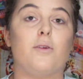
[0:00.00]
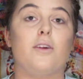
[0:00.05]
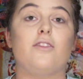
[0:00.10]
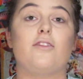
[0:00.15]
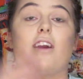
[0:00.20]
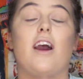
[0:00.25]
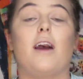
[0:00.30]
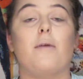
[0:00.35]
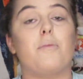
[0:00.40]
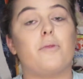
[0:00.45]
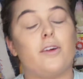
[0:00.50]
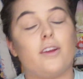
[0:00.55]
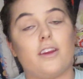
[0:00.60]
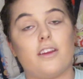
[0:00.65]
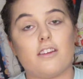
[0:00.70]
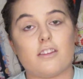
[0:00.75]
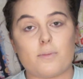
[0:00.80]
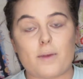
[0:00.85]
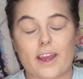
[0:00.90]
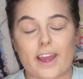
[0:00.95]
which I'm going to
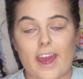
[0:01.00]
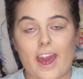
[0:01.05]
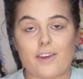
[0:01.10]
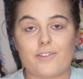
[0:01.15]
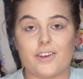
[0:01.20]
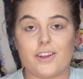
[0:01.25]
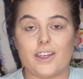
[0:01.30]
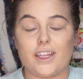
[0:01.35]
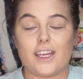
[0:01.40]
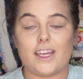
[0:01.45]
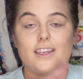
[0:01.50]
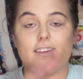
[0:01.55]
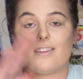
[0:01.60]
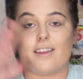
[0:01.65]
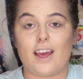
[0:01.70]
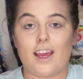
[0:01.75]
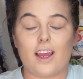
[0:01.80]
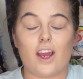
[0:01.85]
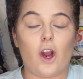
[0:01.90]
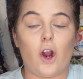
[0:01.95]
use my Kat Von D as
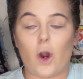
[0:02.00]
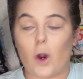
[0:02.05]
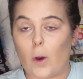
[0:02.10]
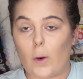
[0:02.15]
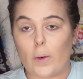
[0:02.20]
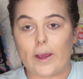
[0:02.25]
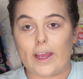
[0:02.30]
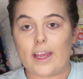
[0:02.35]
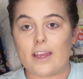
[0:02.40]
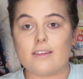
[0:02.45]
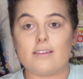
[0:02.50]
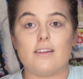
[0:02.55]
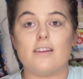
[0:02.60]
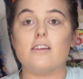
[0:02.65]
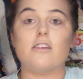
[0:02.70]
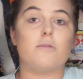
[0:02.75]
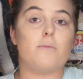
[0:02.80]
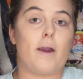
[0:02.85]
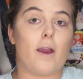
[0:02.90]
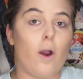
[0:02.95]
like always, and it
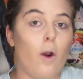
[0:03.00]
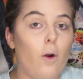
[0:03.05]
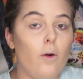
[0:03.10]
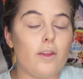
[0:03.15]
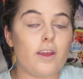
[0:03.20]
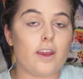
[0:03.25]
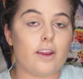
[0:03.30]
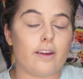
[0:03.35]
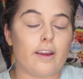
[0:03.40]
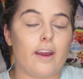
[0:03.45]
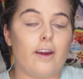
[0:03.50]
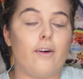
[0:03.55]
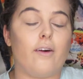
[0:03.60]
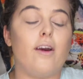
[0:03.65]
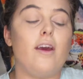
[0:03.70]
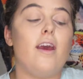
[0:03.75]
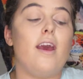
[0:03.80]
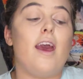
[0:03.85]
is my holy grail.